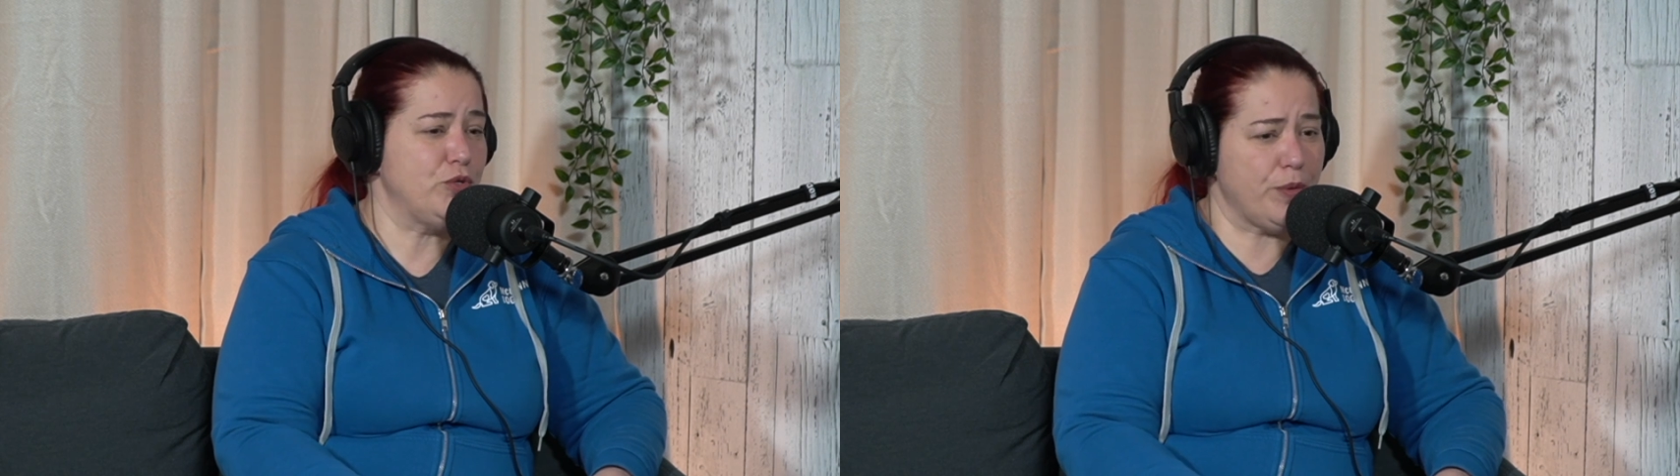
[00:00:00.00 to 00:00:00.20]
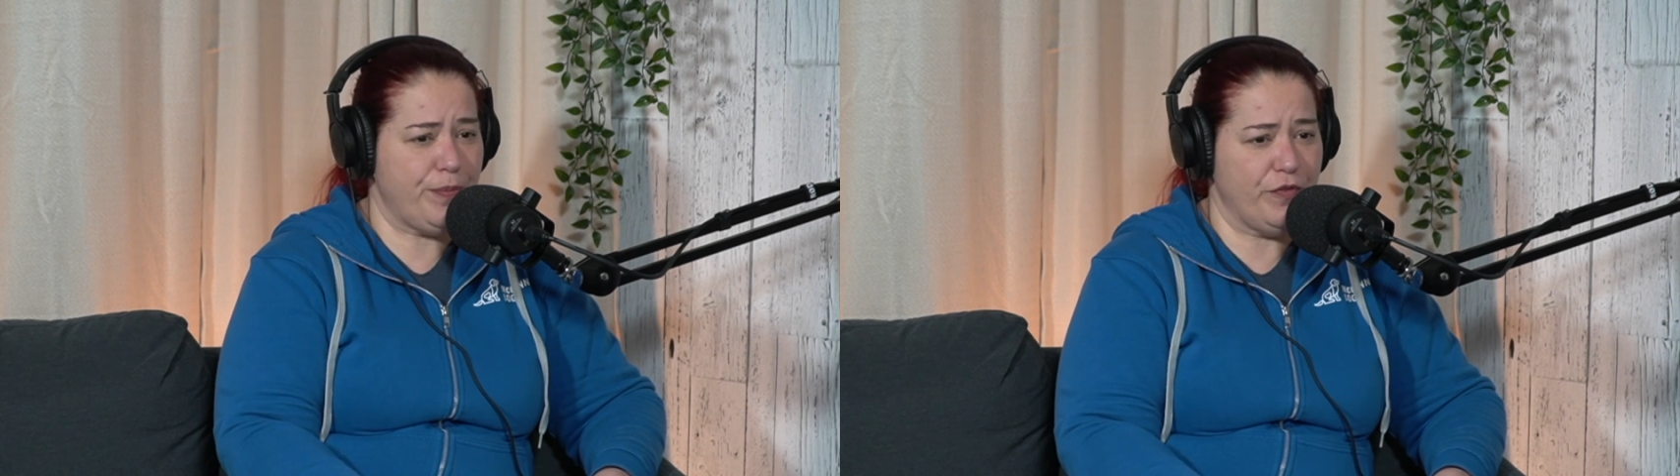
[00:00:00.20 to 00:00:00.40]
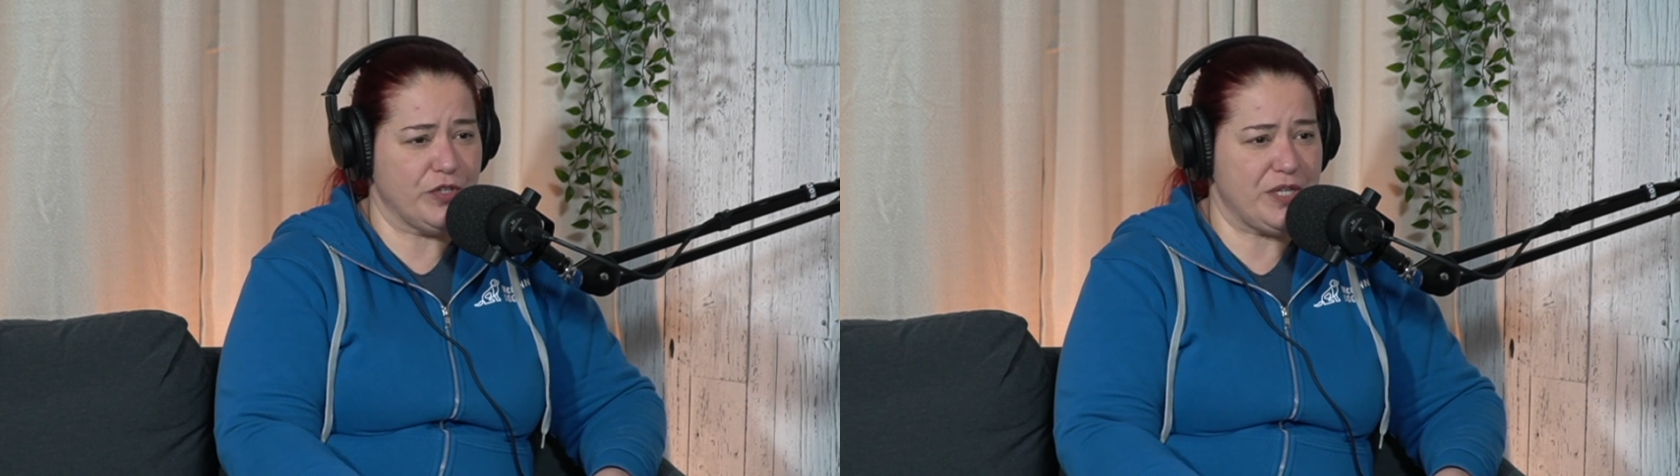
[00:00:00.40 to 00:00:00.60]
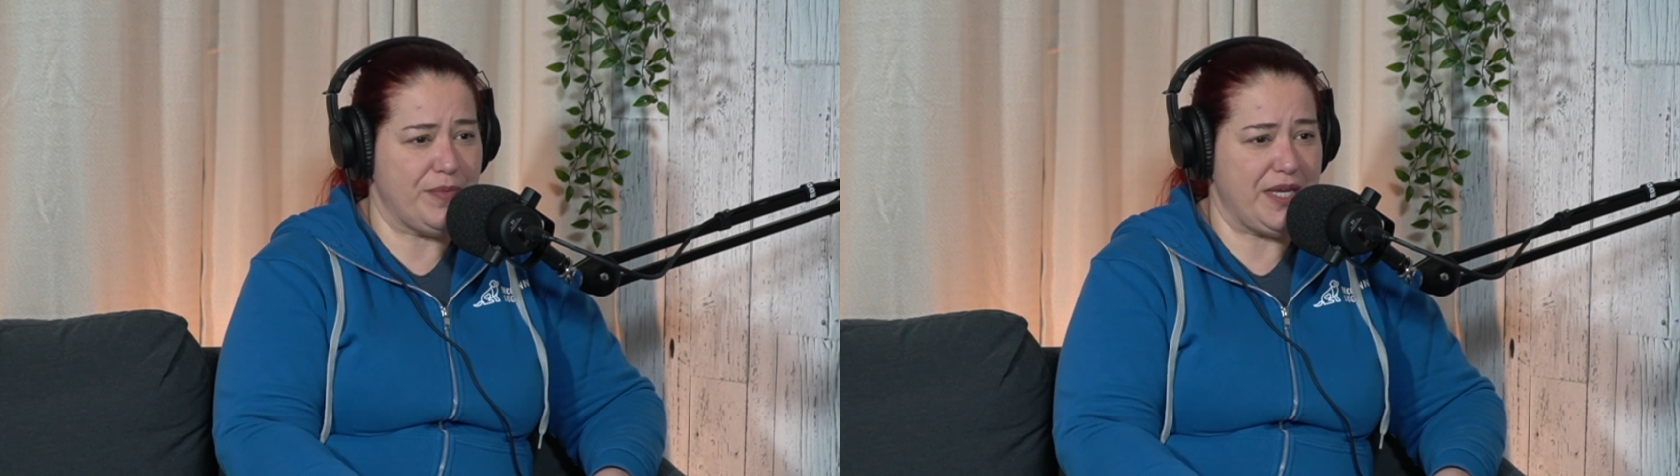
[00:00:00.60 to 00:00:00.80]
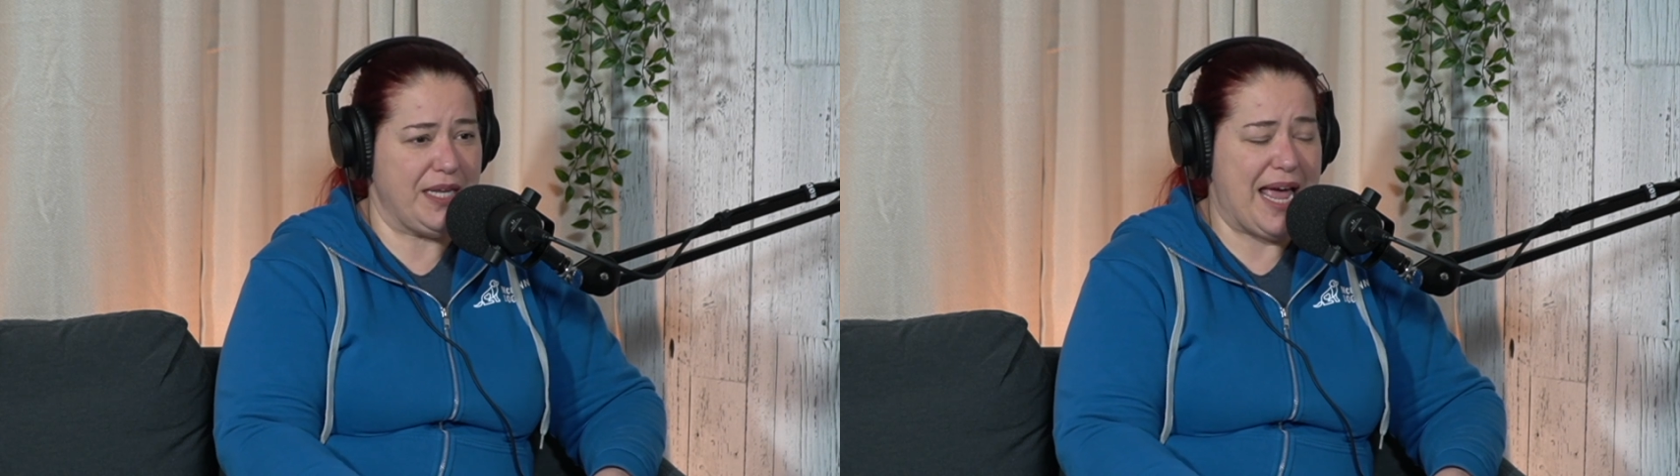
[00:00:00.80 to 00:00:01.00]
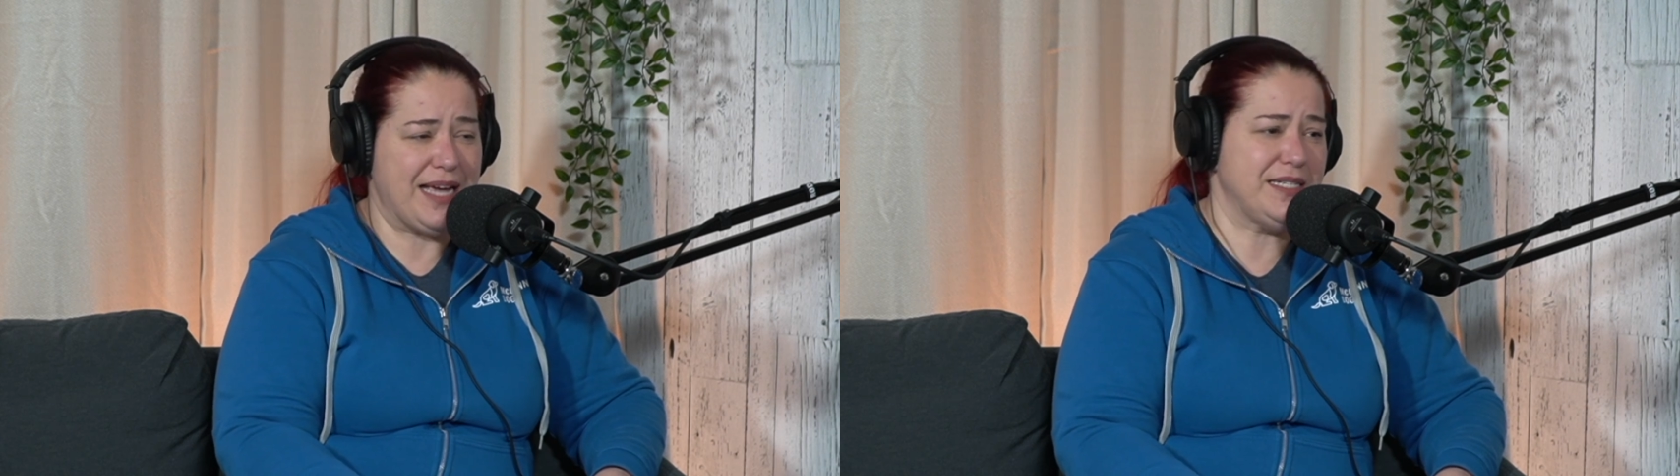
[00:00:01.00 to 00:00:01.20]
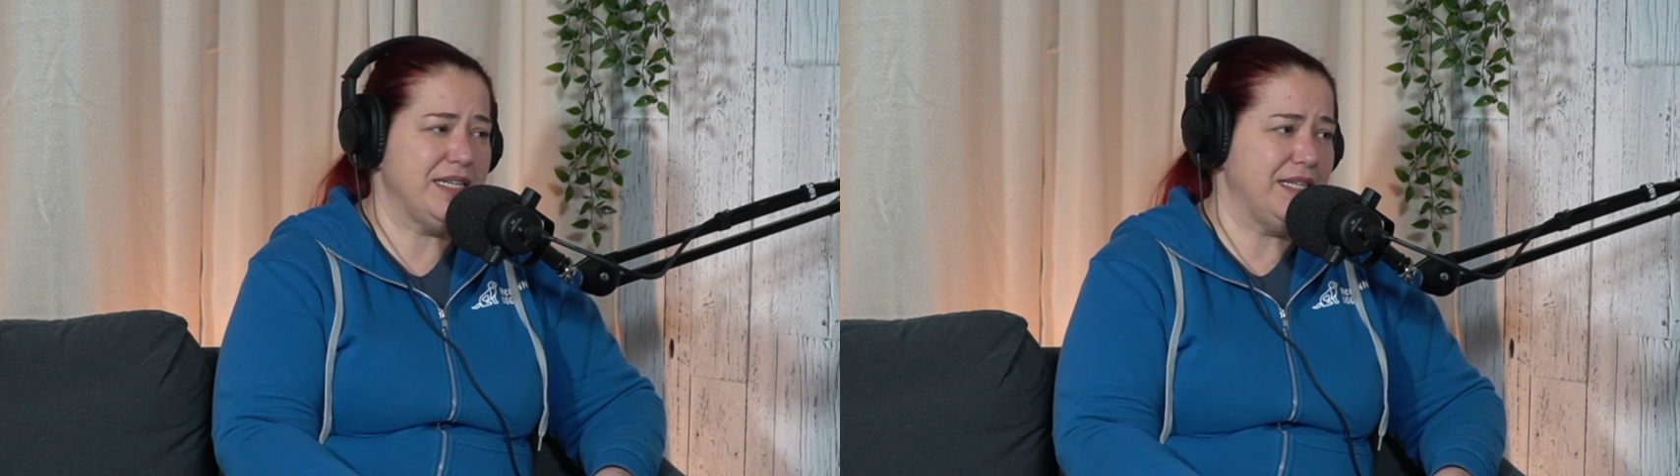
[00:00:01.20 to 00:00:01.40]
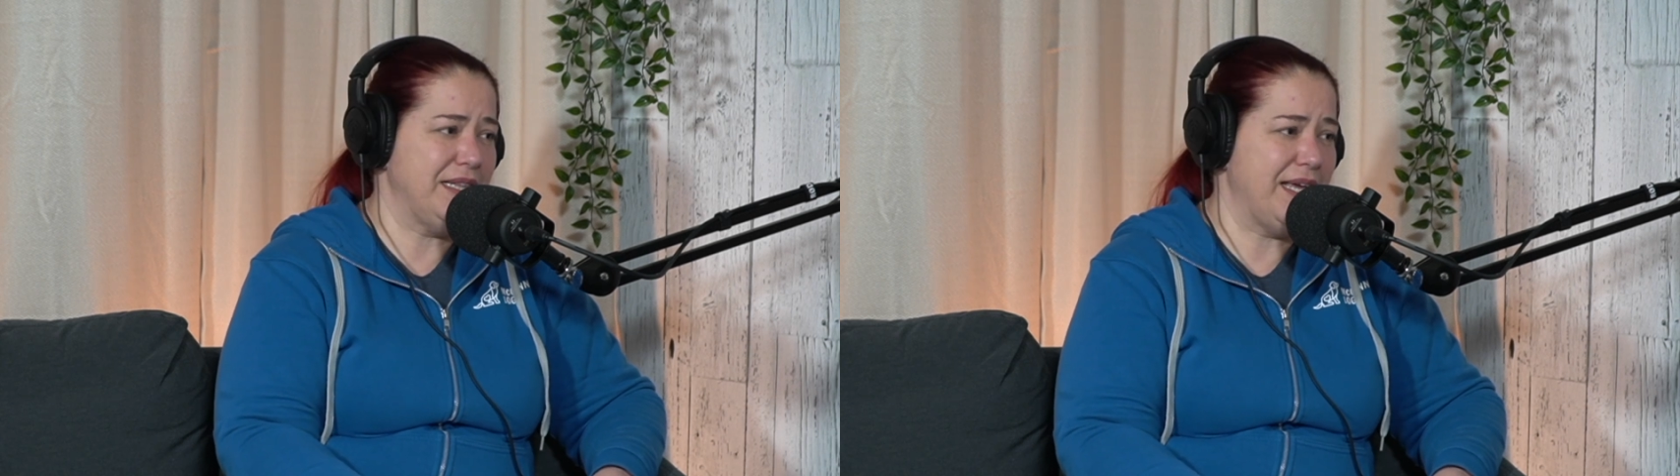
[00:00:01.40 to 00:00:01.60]
trip over something and
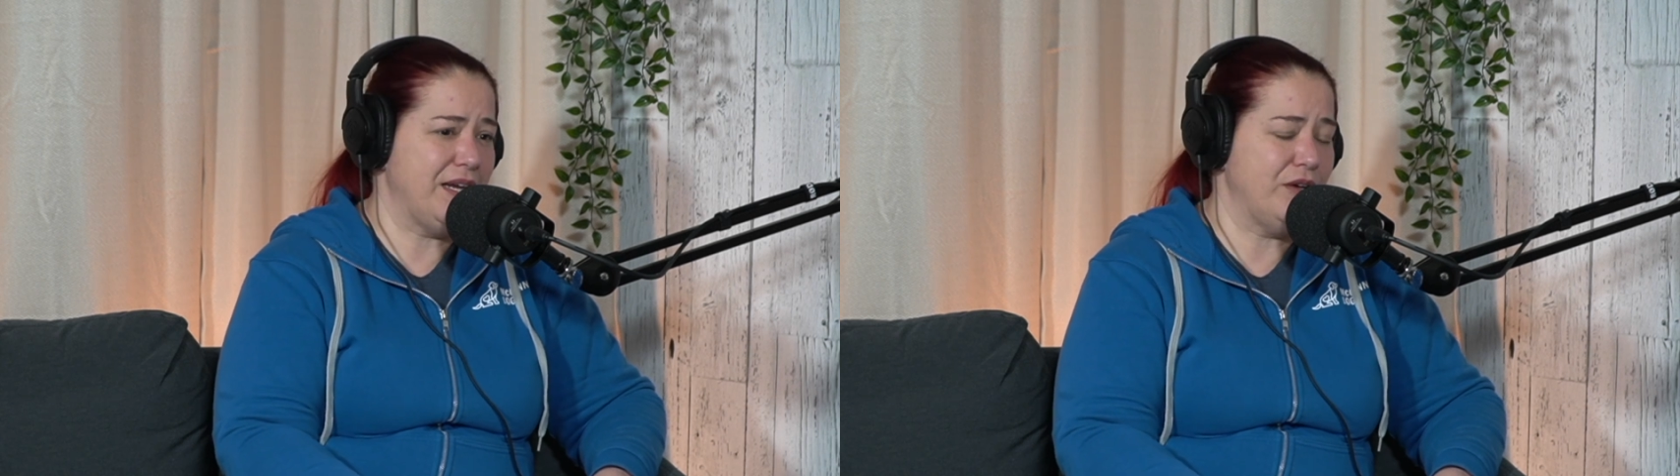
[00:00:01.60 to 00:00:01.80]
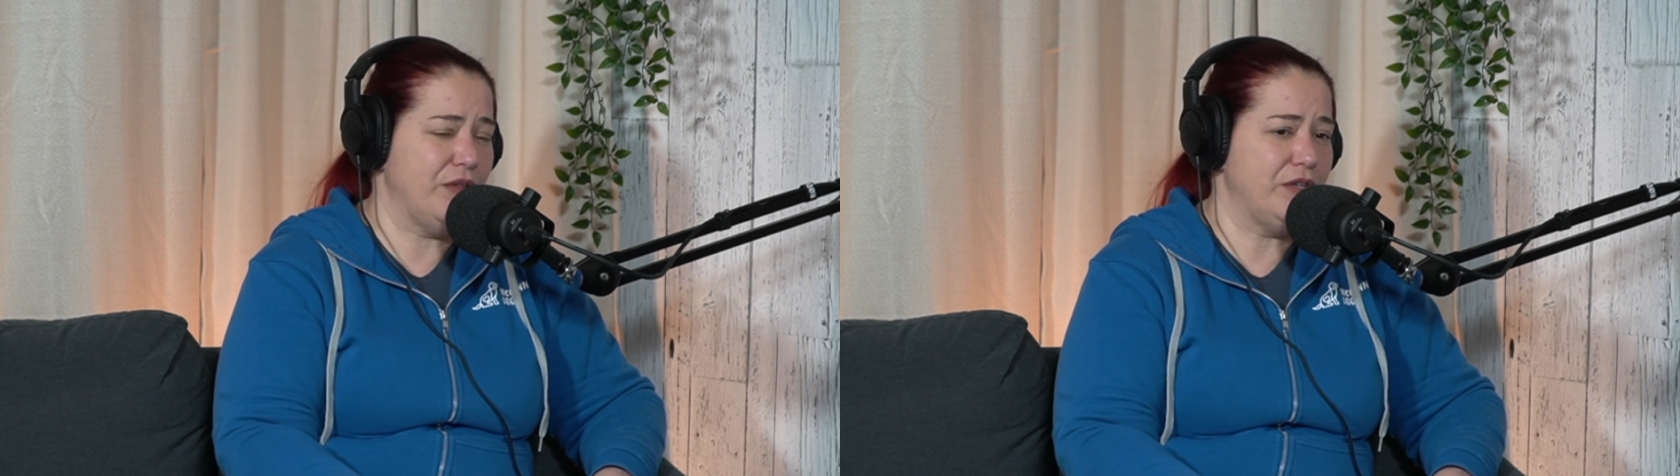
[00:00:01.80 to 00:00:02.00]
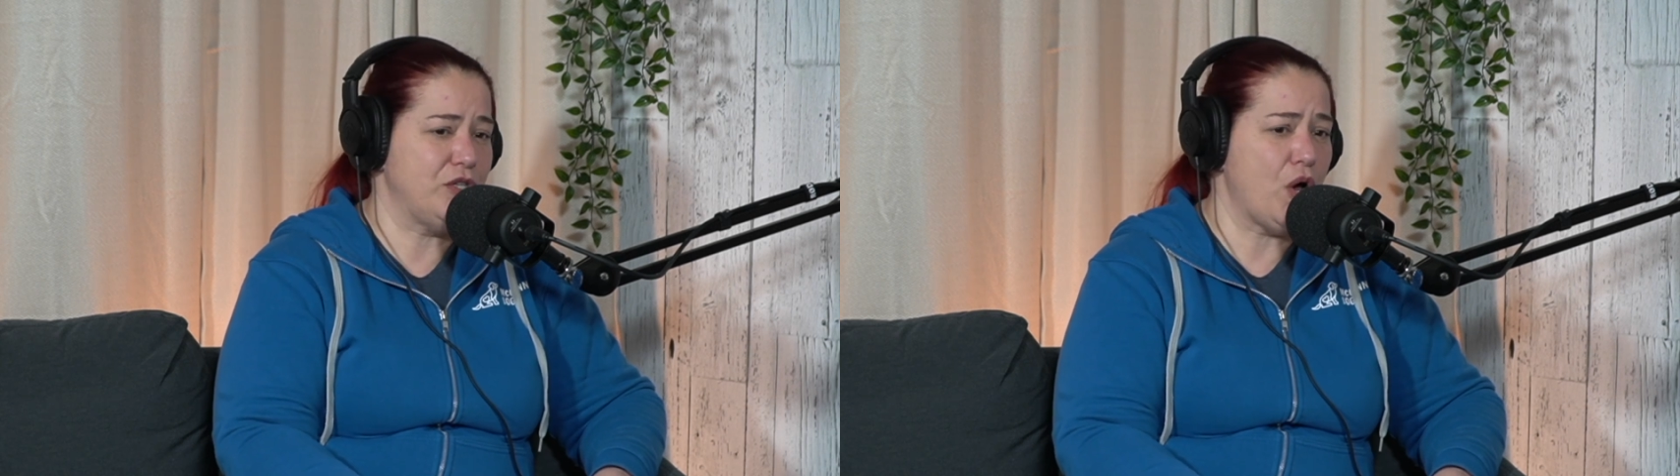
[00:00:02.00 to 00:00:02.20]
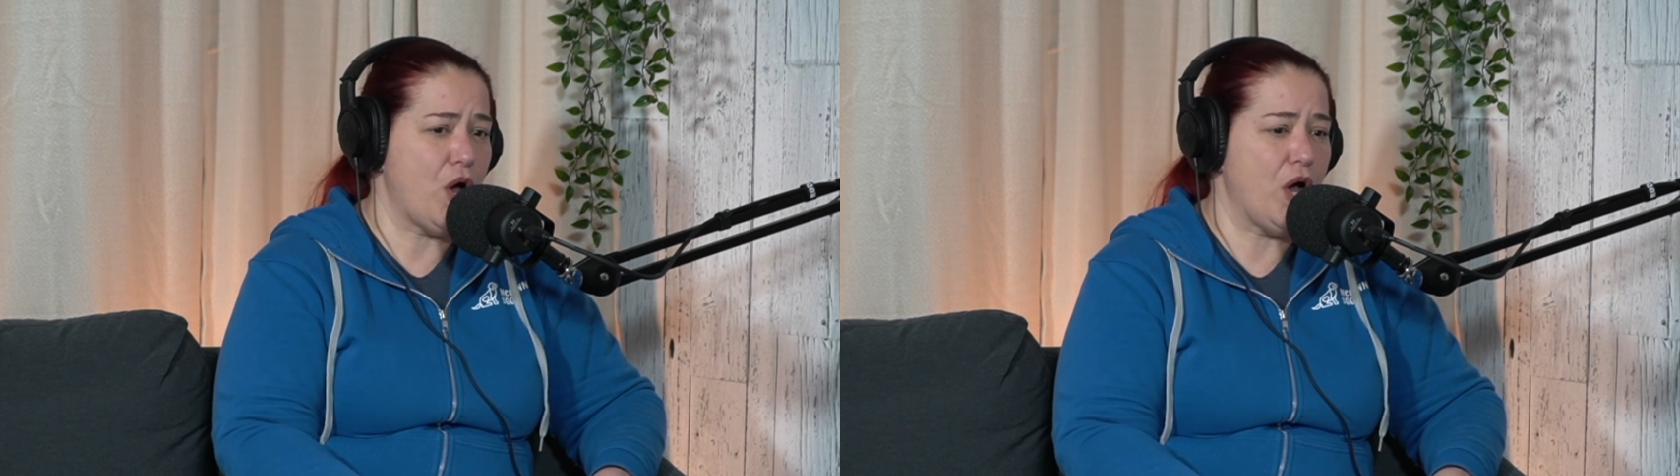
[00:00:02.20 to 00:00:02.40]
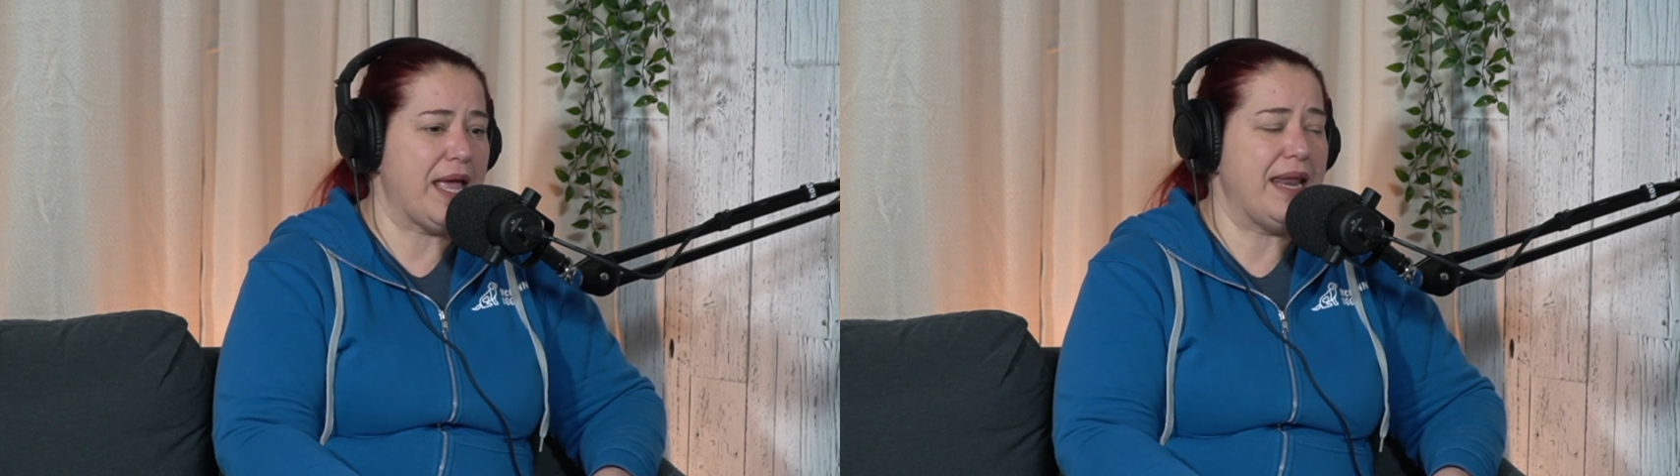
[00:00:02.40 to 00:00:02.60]
accidentally land on the dog